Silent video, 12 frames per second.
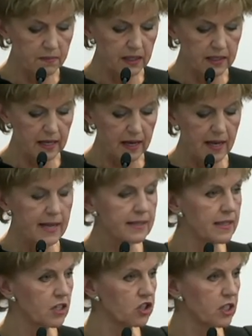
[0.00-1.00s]
an
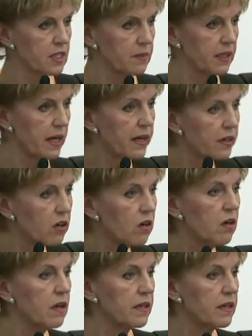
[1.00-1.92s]
hour in Skype,